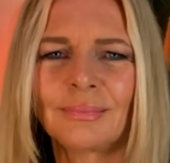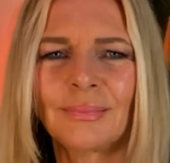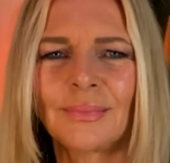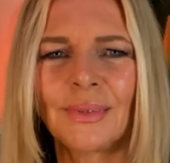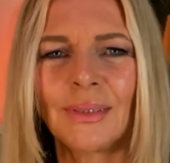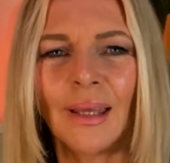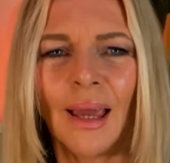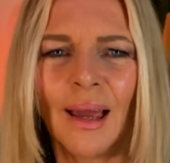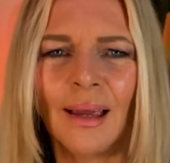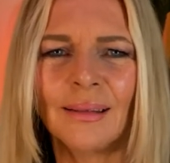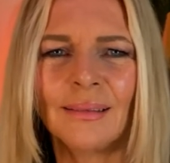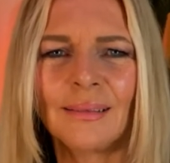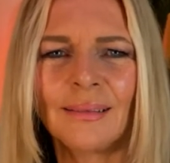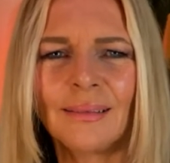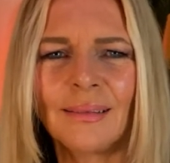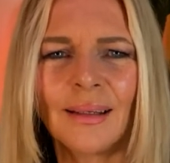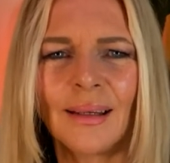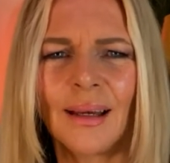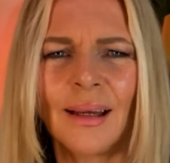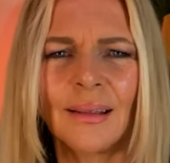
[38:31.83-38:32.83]
yeah,
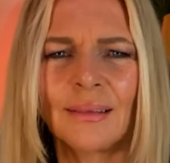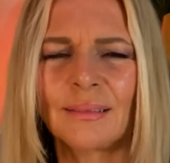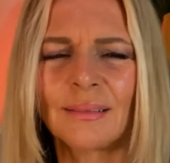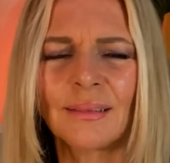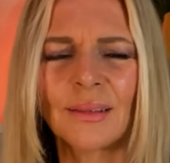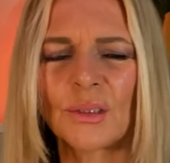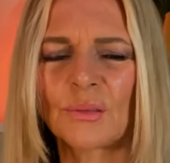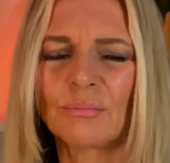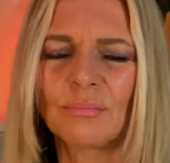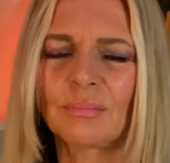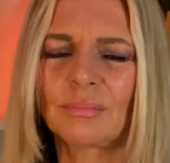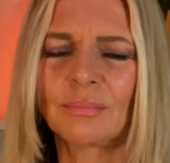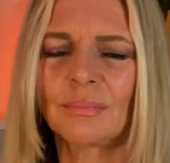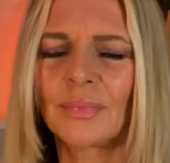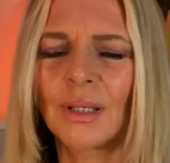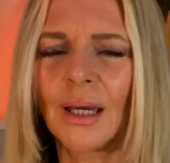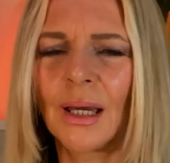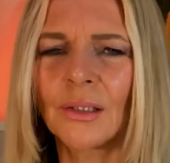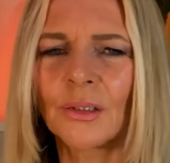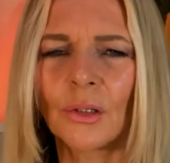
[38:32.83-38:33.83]
I,
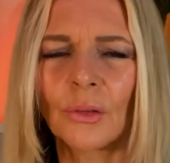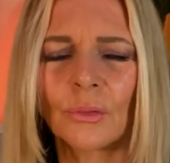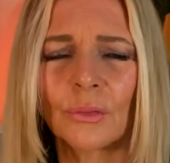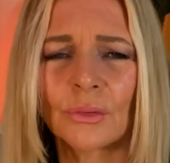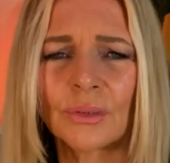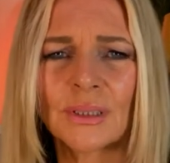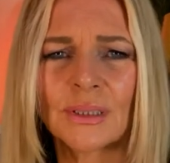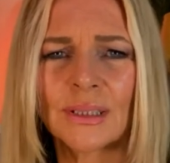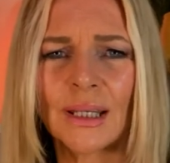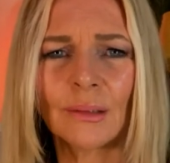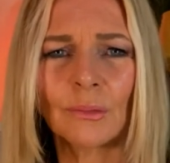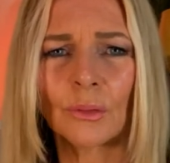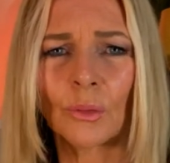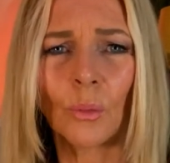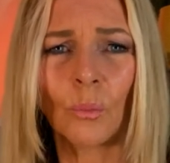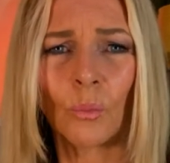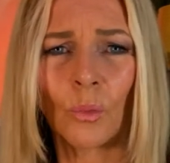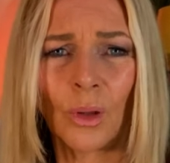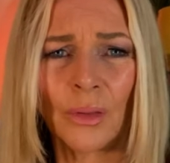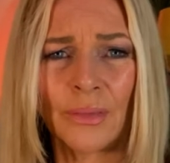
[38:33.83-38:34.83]
I don't understand
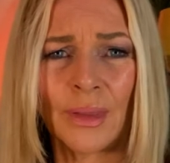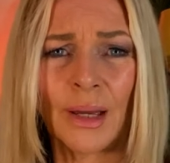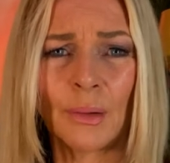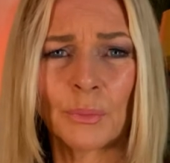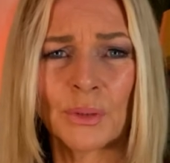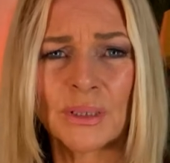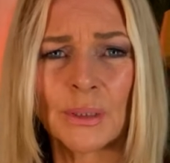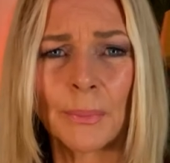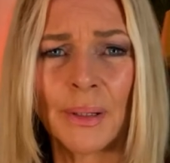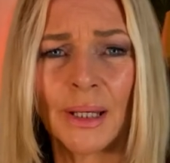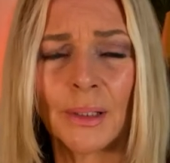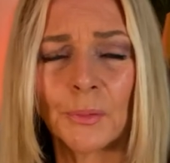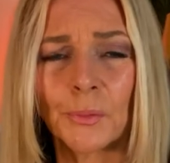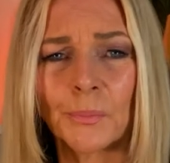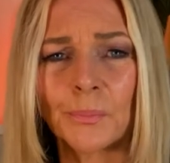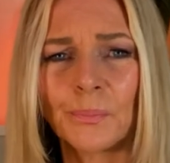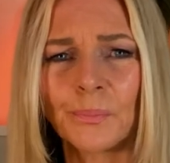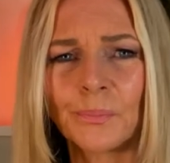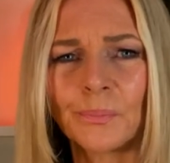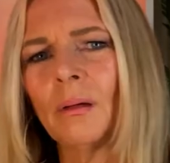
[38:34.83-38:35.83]
what that was
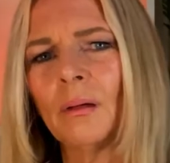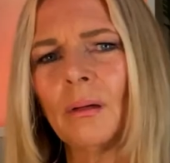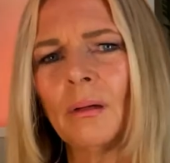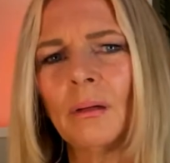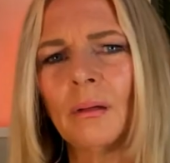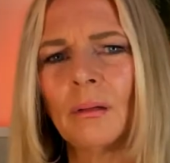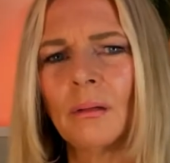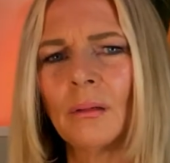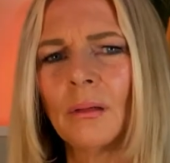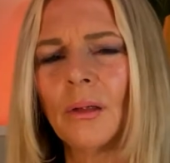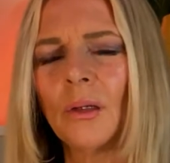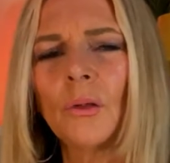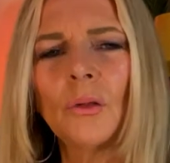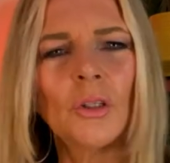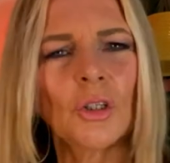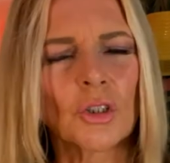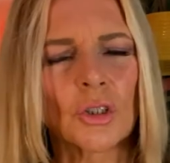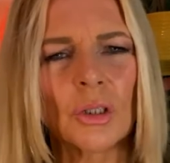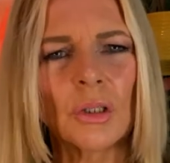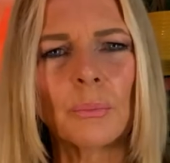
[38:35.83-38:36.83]
about. Who
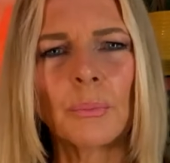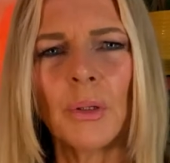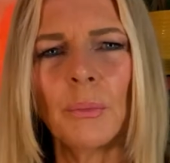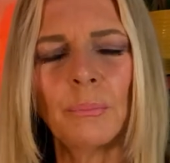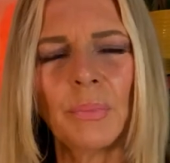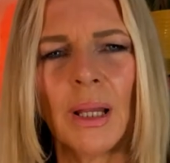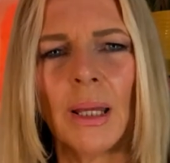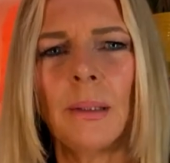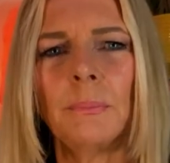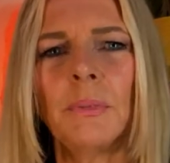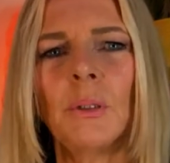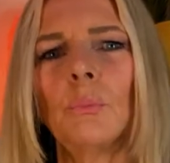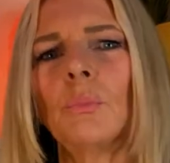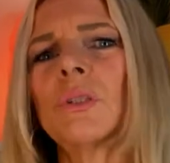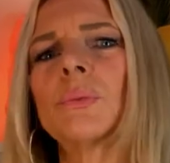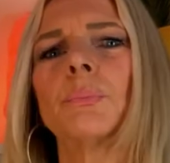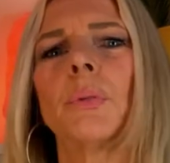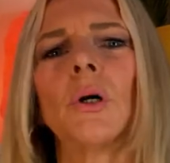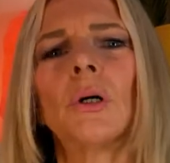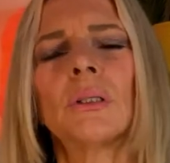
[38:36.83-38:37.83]
they should have been blaming
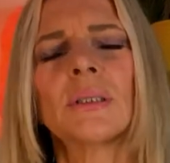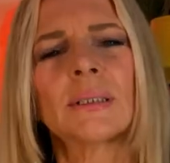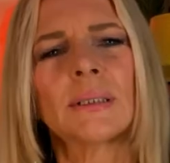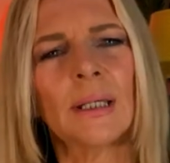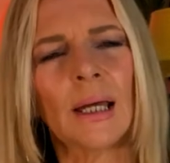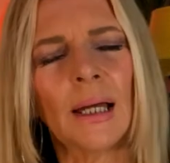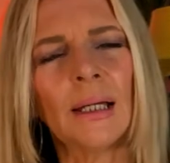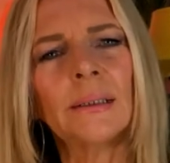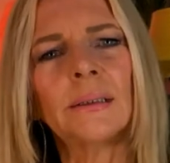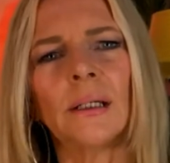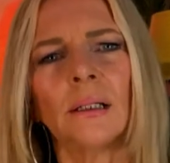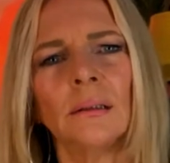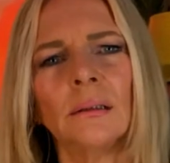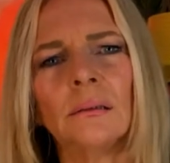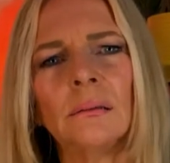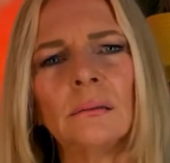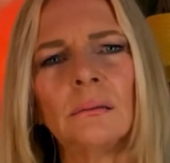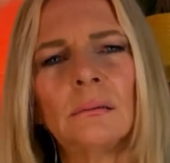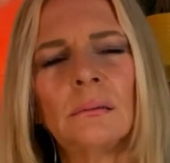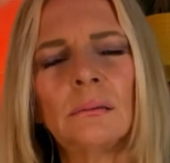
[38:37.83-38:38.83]
was Paul Snider.
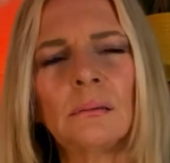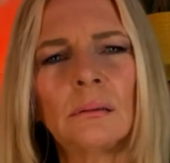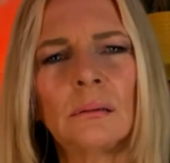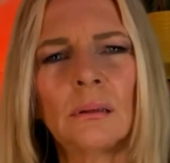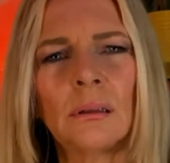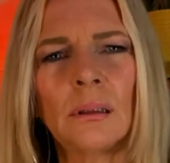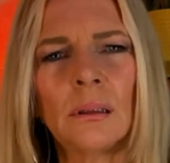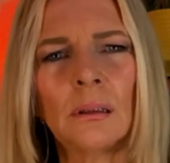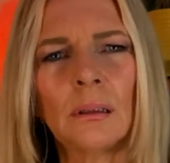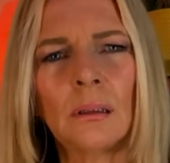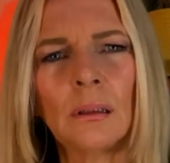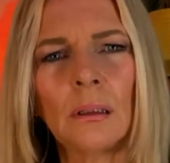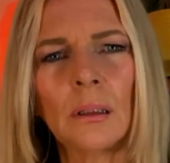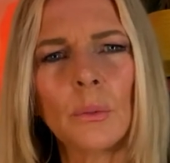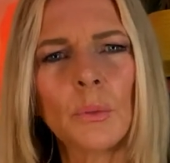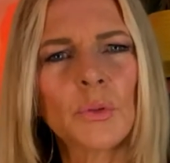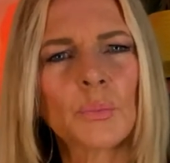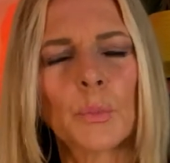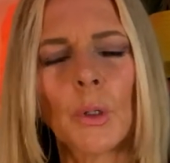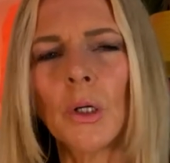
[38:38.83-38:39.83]

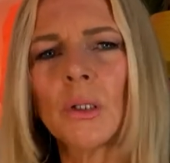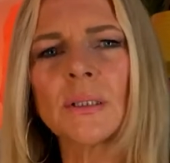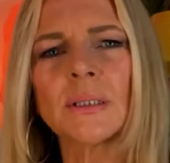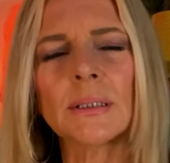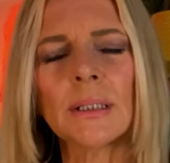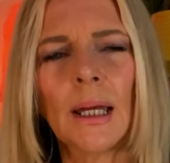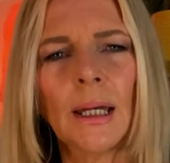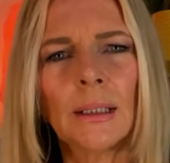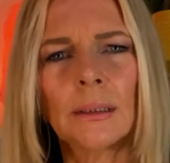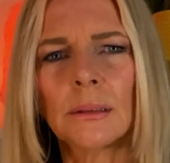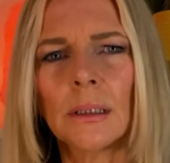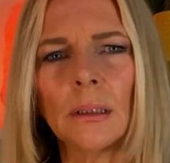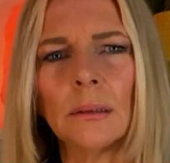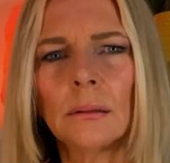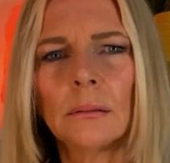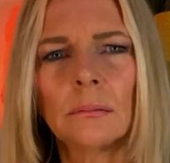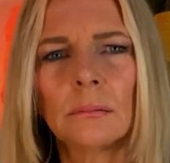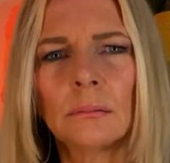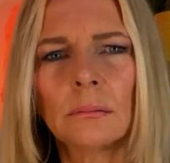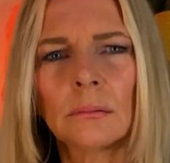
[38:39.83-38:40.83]
Who's Paul
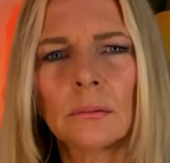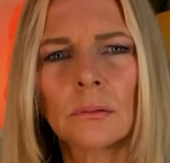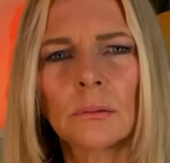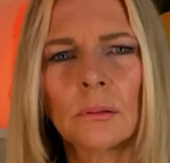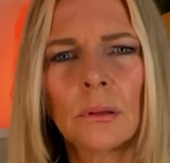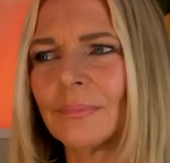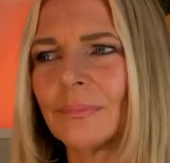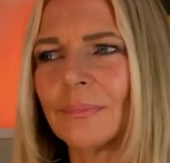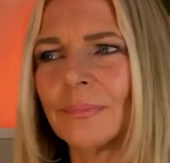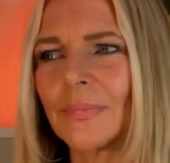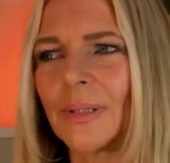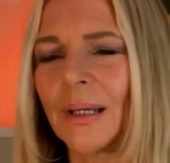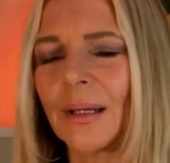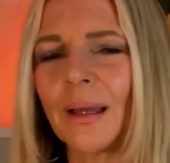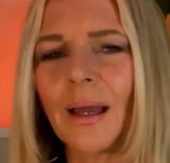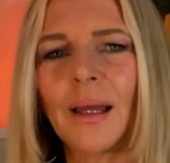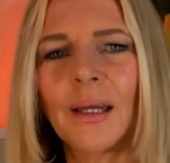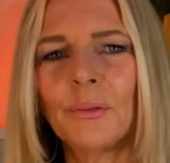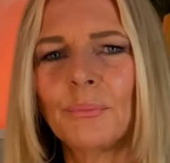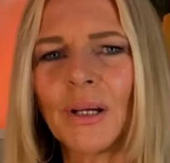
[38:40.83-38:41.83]
Snider? I
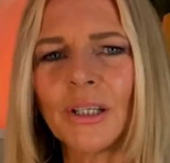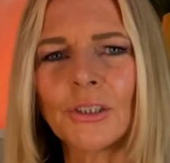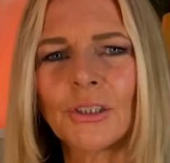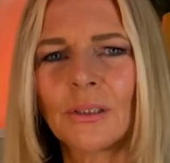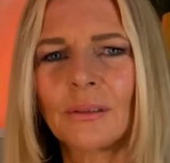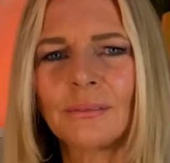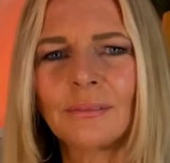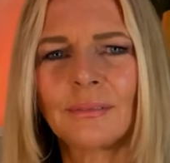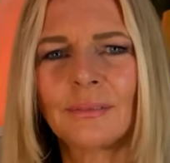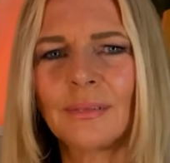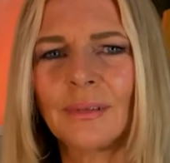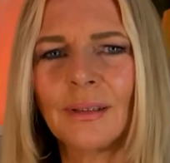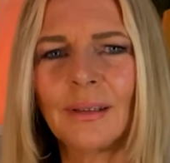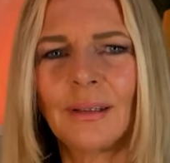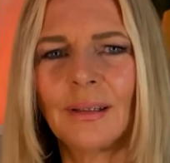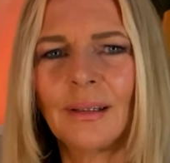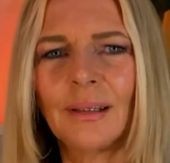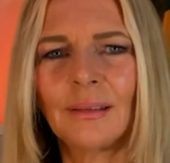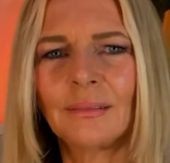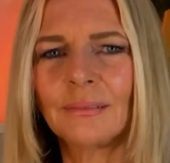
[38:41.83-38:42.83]
can't imagine.
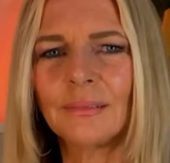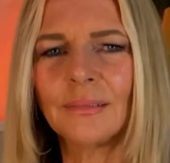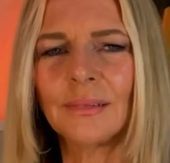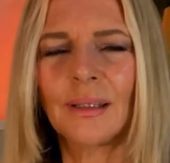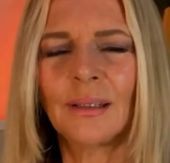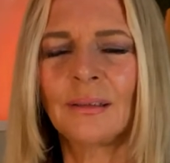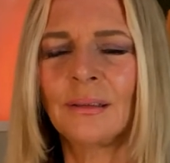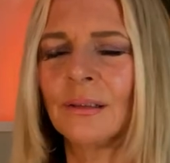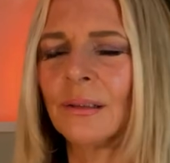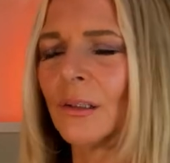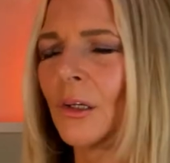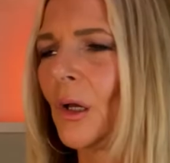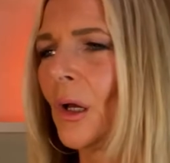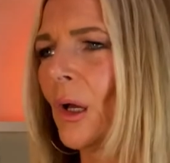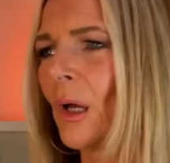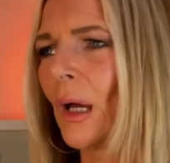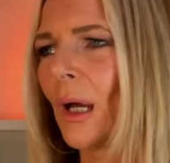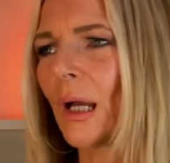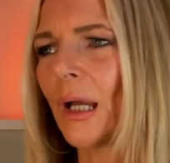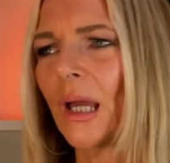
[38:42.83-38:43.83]

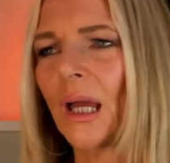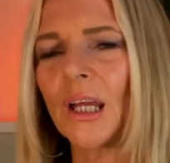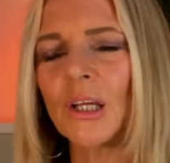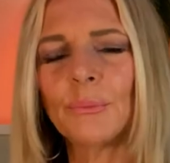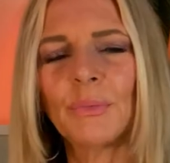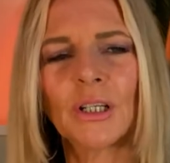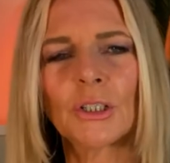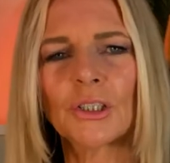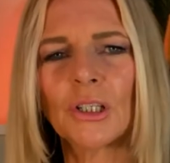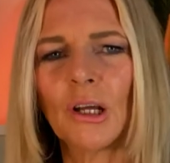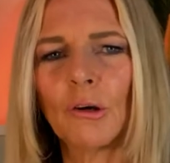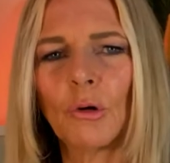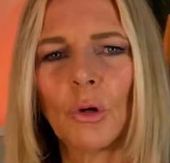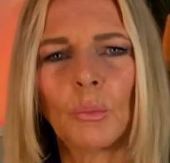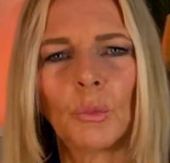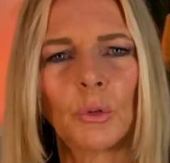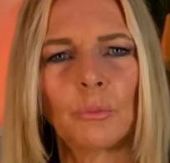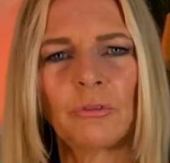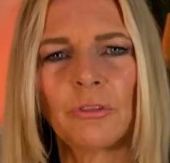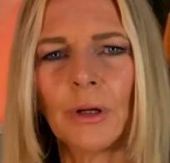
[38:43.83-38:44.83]
I can't imagine how our
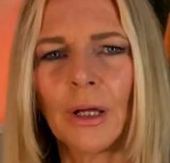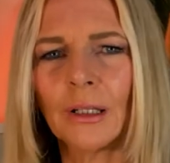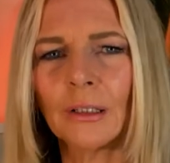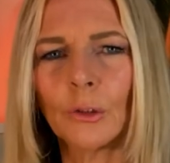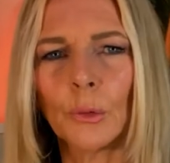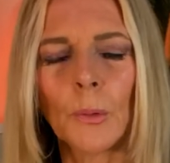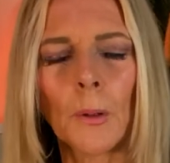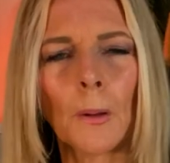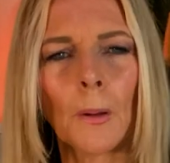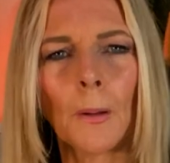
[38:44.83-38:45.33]
mum felt.